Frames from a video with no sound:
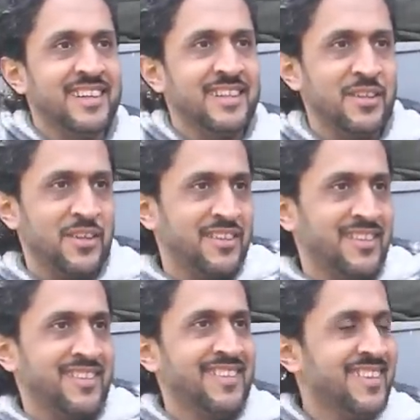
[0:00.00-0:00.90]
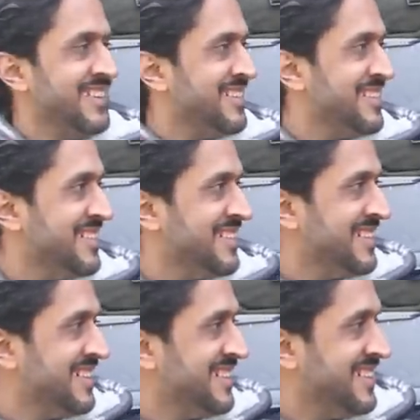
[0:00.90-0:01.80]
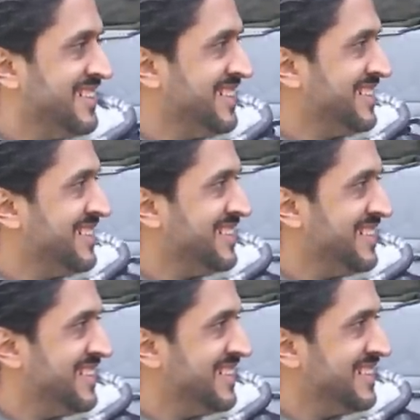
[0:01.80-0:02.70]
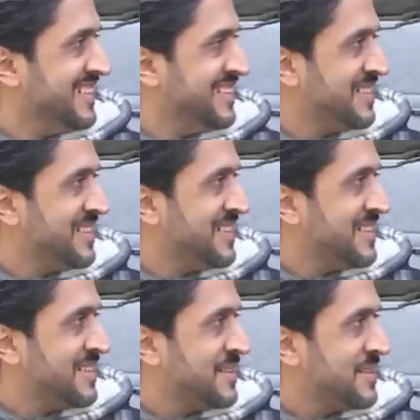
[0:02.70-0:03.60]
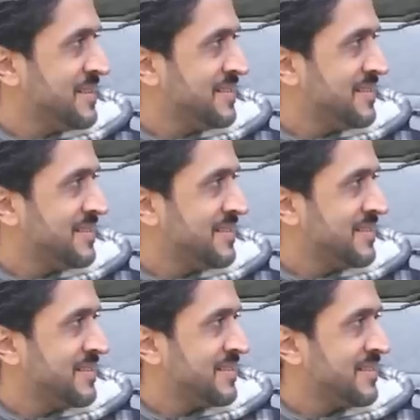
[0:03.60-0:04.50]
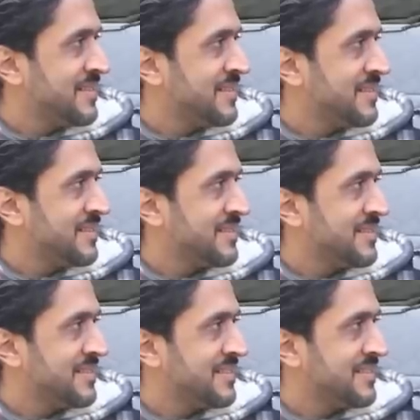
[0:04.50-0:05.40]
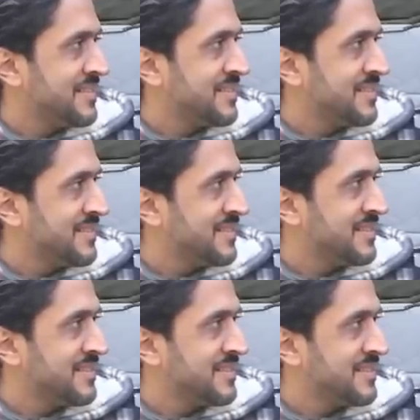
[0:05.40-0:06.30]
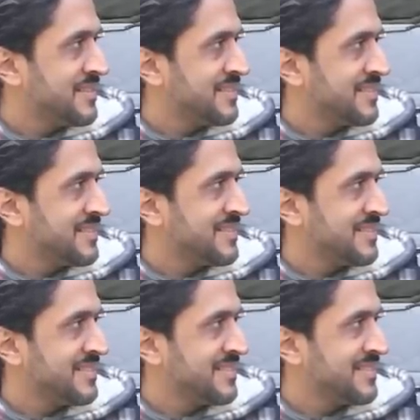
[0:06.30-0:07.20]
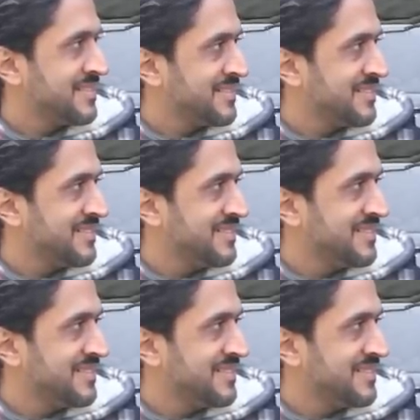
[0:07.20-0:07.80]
(silent)